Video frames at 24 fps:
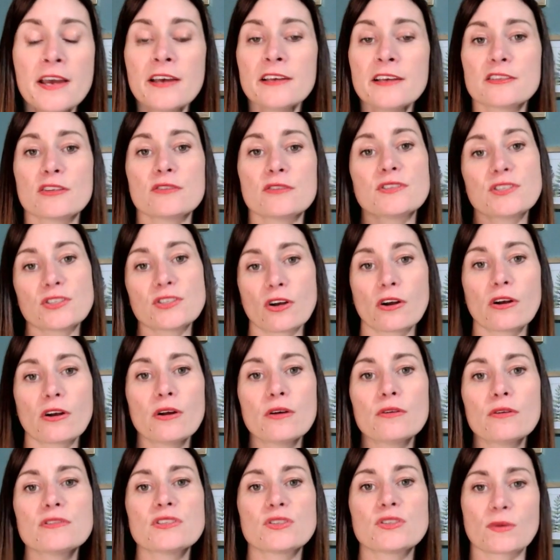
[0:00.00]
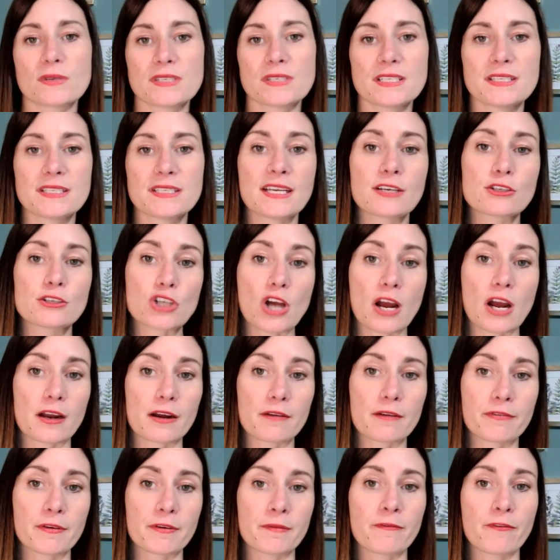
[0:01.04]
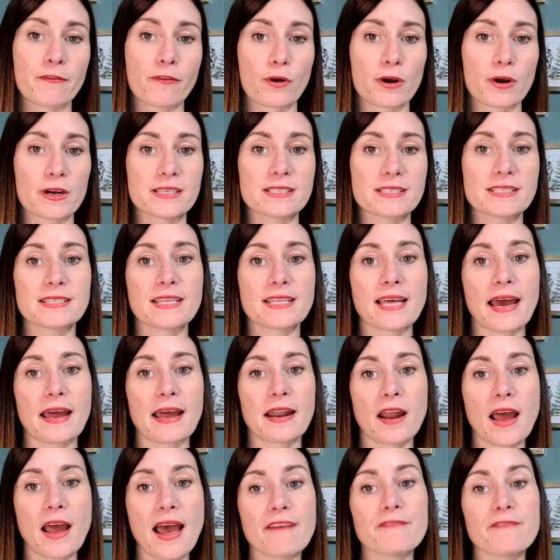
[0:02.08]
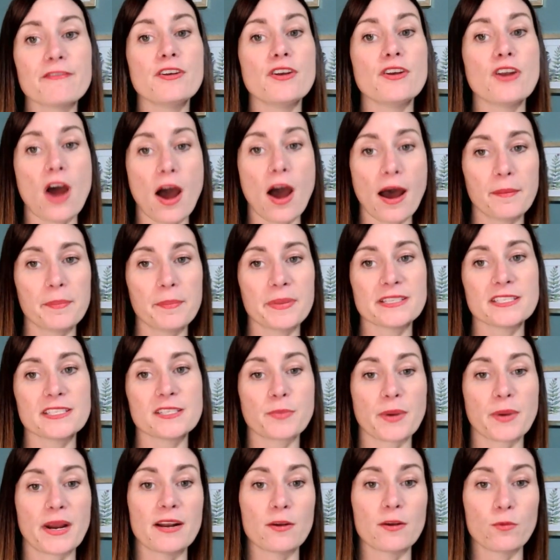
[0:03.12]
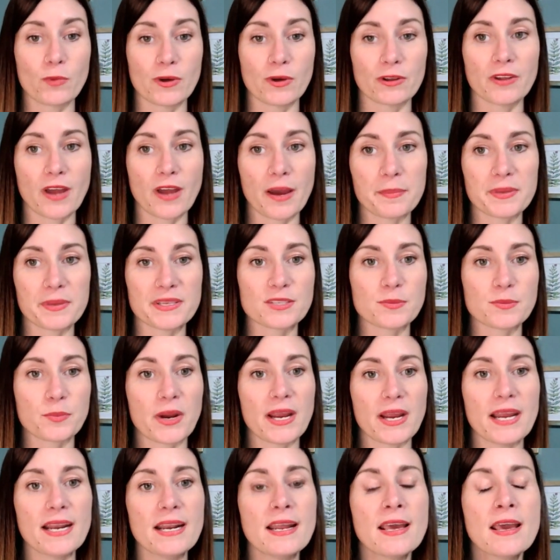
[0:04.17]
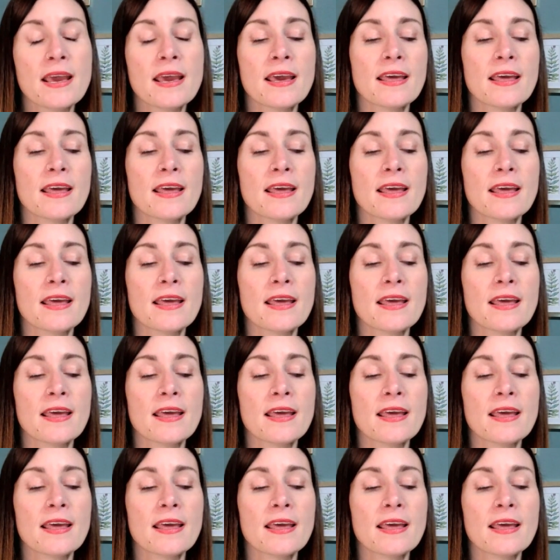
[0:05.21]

So Suro sources their chaga from forests that have not been sprayed and will not be sprayed.